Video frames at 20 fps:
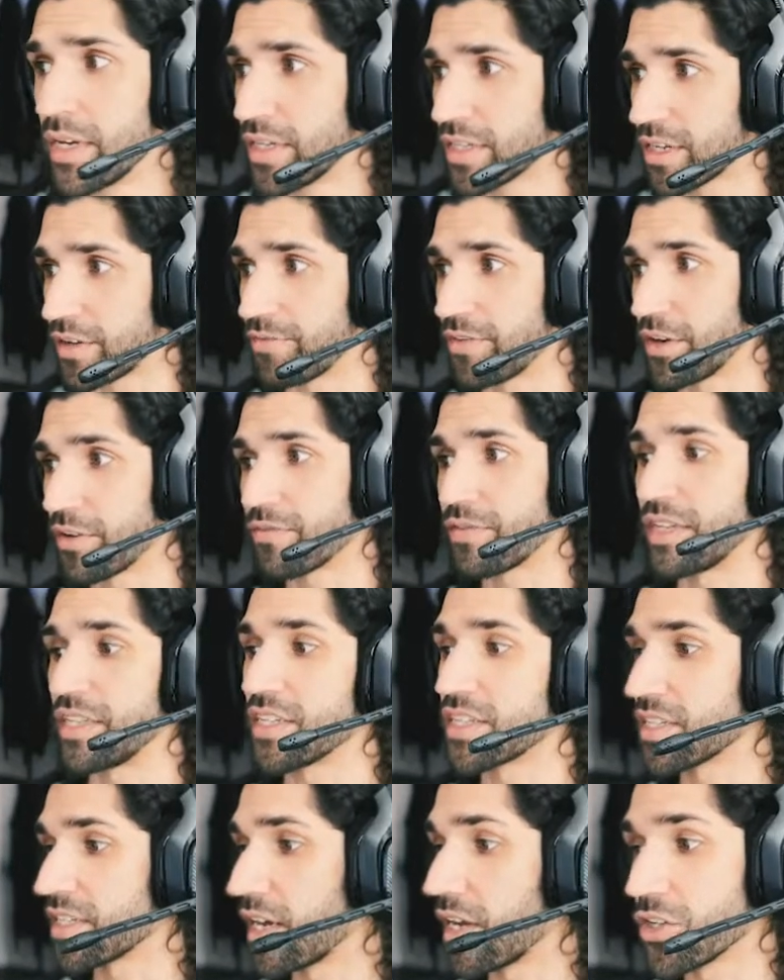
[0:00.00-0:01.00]
So feel free
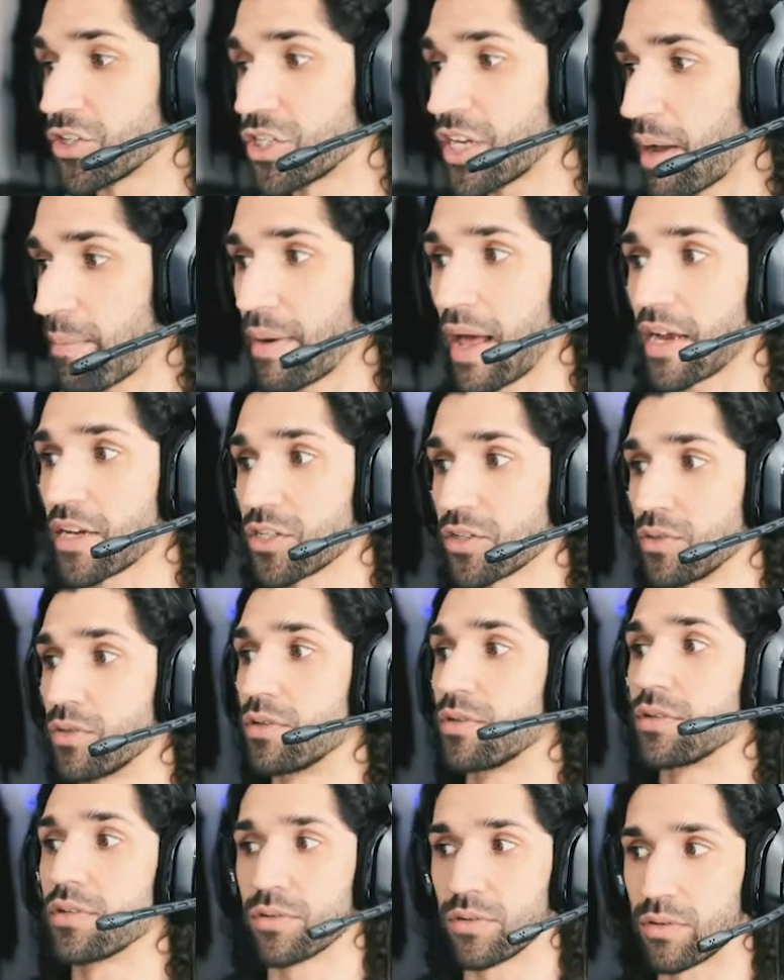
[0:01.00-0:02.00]
to search Jet Black
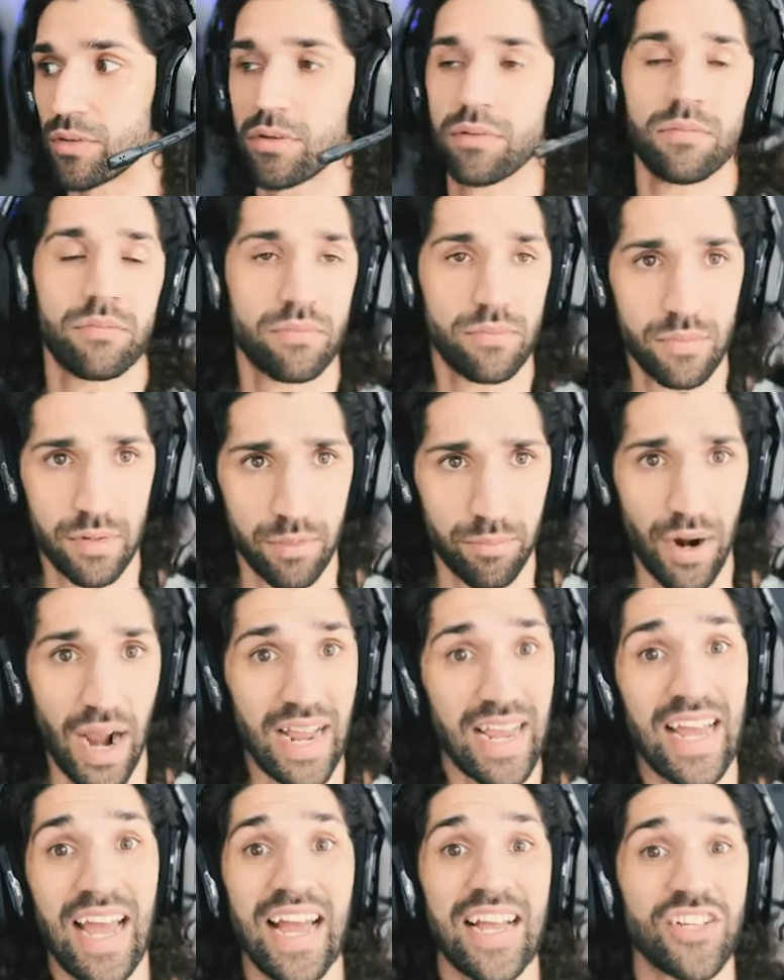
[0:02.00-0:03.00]
Sword or
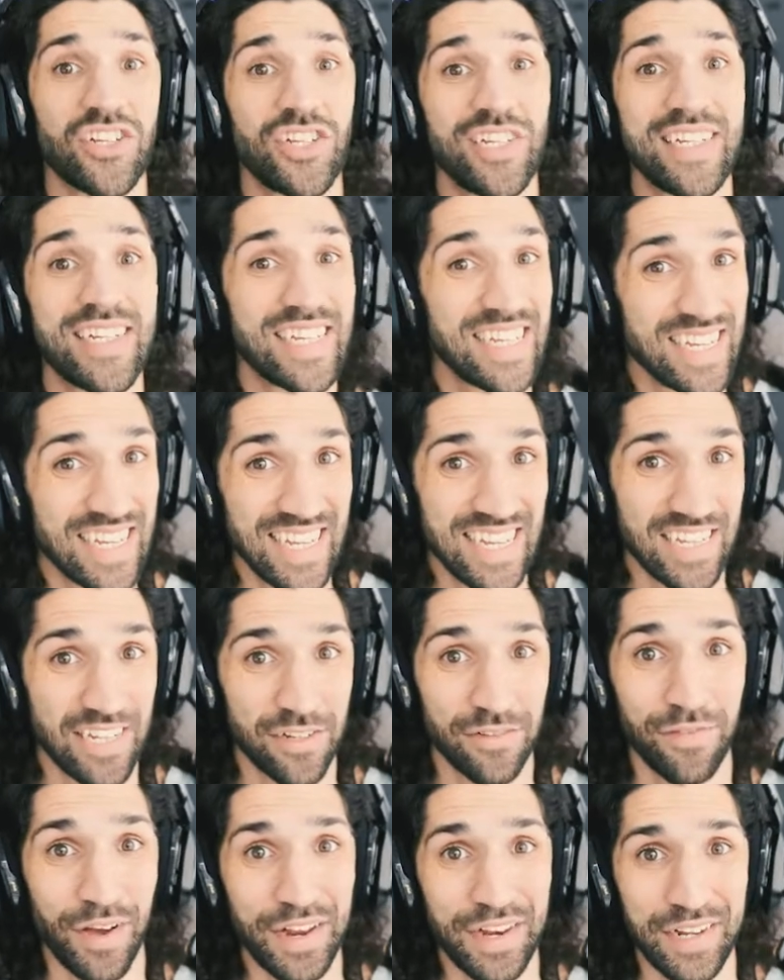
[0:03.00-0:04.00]
bracket NGTE
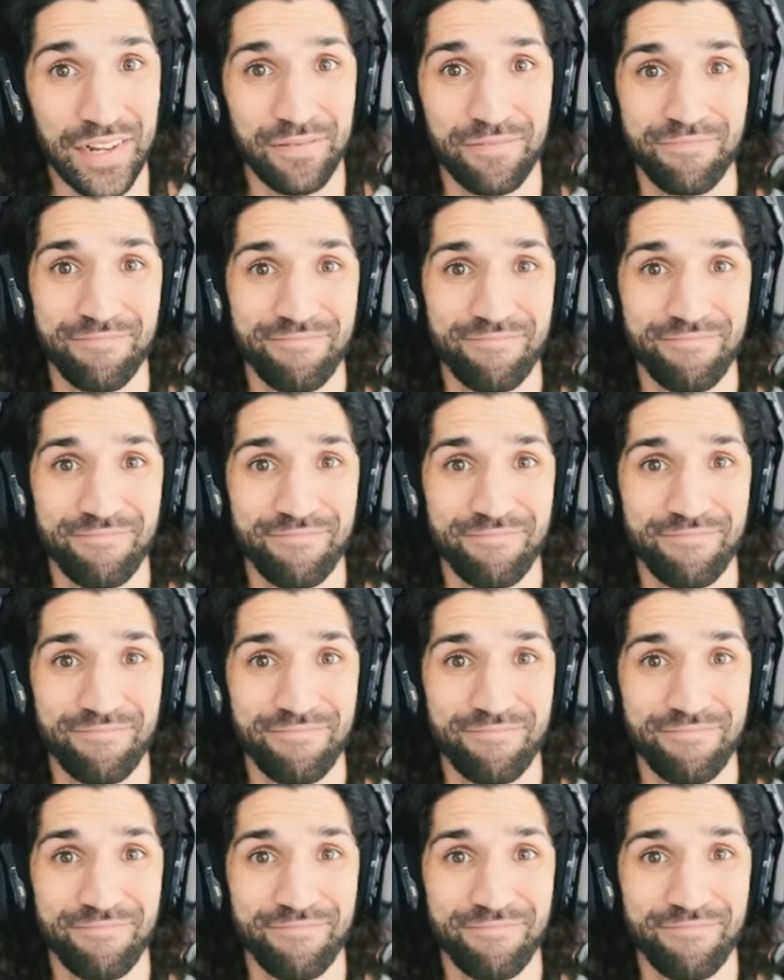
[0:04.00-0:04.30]
to find it.